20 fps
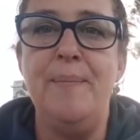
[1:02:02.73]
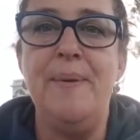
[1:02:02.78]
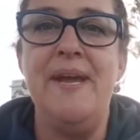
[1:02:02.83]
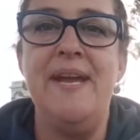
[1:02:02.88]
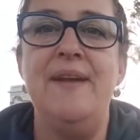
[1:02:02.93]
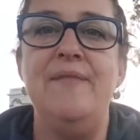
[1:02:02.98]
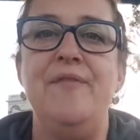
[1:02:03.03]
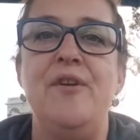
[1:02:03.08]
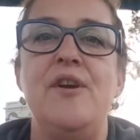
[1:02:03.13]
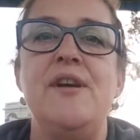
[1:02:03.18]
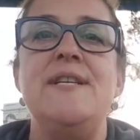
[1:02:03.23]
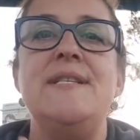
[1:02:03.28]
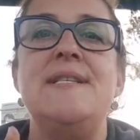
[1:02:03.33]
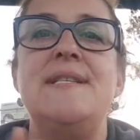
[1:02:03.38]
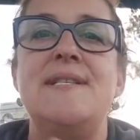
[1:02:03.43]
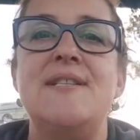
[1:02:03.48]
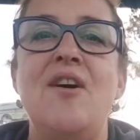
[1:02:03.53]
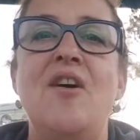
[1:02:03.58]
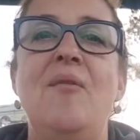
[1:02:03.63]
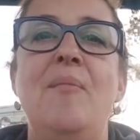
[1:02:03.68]
being very
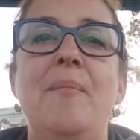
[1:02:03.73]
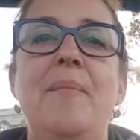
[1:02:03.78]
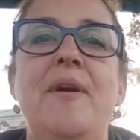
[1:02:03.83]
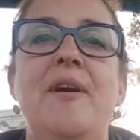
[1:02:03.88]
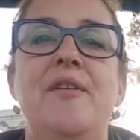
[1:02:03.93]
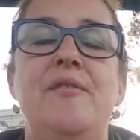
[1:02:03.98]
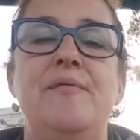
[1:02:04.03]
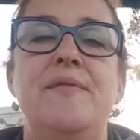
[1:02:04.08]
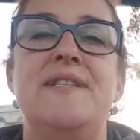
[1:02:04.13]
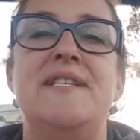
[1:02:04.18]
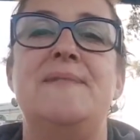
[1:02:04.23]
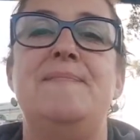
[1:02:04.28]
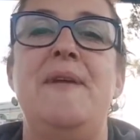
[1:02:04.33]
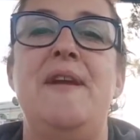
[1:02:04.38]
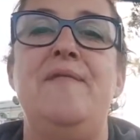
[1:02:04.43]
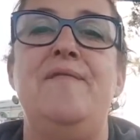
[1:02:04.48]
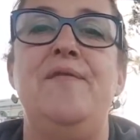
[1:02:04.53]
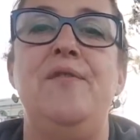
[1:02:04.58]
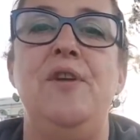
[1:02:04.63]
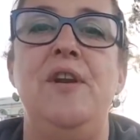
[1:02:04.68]
somber and
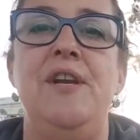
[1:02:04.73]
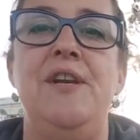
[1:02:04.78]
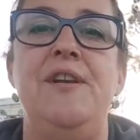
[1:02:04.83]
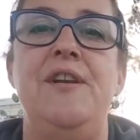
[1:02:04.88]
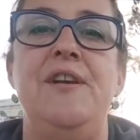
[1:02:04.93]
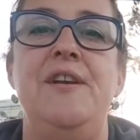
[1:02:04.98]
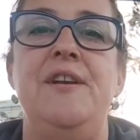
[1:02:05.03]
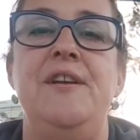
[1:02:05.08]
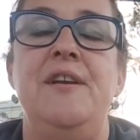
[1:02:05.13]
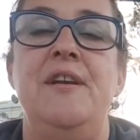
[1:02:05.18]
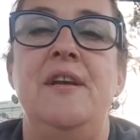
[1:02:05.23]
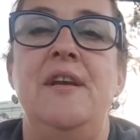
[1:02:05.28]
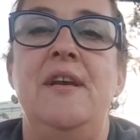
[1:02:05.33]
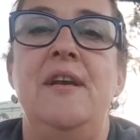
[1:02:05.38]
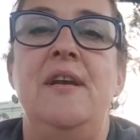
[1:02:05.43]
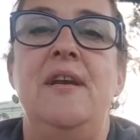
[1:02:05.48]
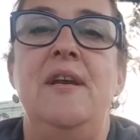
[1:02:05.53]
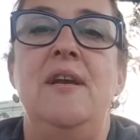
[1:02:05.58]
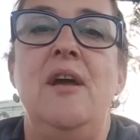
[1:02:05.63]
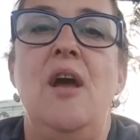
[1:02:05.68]
respectful at
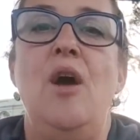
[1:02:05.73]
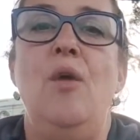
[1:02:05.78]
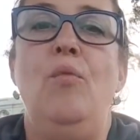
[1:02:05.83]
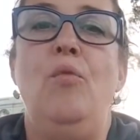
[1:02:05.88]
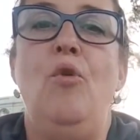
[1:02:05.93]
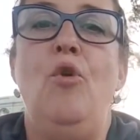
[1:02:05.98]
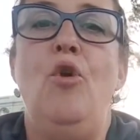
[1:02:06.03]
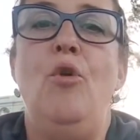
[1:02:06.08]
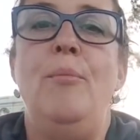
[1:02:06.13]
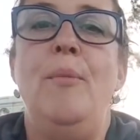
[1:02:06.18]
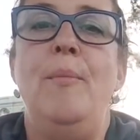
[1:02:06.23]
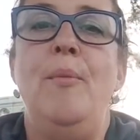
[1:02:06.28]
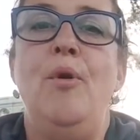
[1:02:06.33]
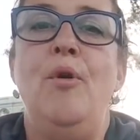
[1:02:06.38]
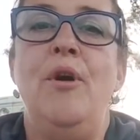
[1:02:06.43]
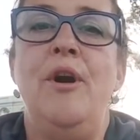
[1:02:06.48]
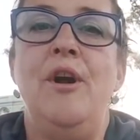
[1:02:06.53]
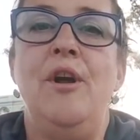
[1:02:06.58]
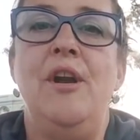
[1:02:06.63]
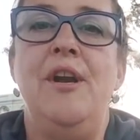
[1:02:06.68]
a war
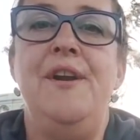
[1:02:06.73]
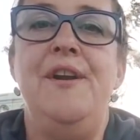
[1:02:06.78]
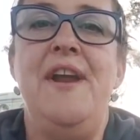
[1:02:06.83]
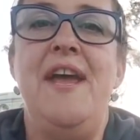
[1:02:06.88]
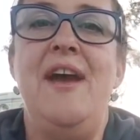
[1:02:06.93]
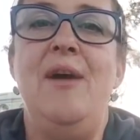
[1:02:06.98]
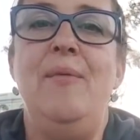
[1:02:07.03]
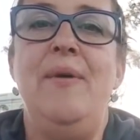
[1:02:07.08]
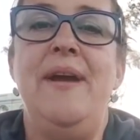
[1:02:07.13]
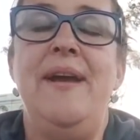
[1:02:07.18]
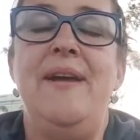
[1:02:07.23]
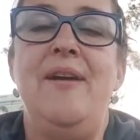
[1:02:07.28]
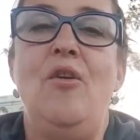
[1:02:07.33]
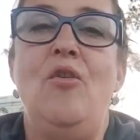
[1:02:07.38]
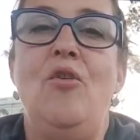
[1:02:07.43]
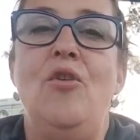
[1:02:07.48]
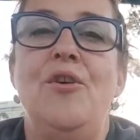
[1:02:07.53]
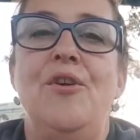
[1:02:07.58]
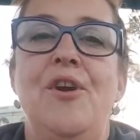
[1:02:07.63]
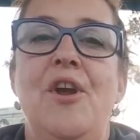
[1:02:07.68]
memorial, and now we're
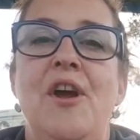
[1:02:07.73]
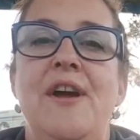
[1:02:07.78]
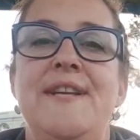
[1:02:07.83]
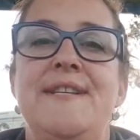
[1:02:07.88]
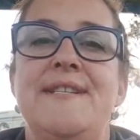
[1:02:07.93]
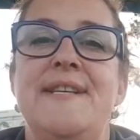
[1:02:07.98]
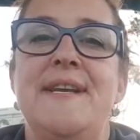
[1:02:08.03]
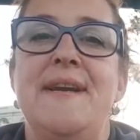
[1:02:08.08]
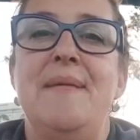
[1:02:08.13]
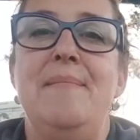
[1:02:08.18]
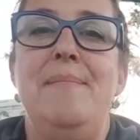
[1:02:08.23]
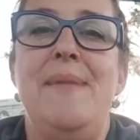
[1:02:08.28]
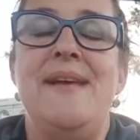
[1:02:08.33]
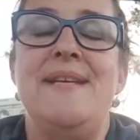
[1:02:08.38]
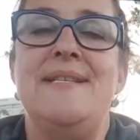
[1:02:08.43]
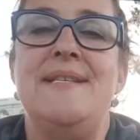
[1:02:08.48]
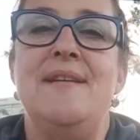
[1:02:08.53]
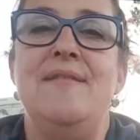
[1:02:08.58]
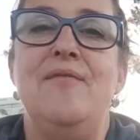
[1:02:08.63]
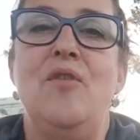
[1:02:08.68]
organising a
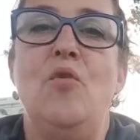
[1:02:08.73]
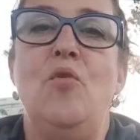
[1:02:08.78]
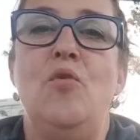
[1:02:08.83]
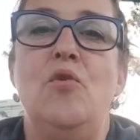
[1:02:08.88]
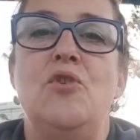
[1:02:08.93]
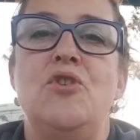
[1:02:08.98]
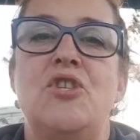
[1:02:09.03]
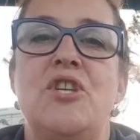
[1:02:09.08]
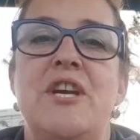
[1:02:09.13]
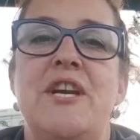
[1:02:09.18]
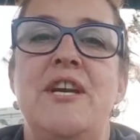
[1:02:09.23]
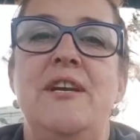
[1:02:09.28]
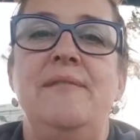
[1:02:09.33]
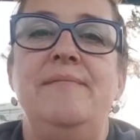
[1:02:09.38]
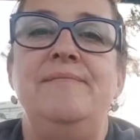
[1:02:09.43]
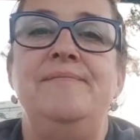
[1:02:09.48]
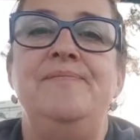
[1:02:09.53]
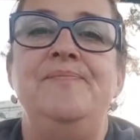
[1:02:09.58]
massive orgy.